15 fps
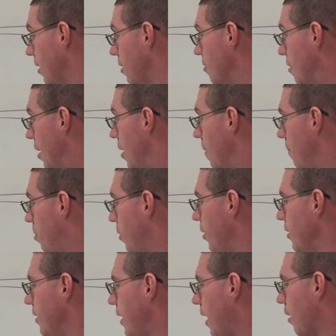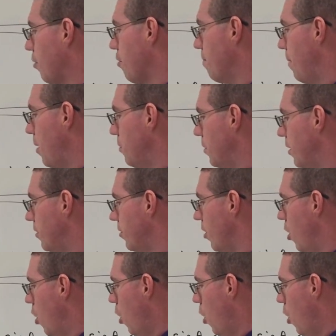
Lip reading: is putting the exponent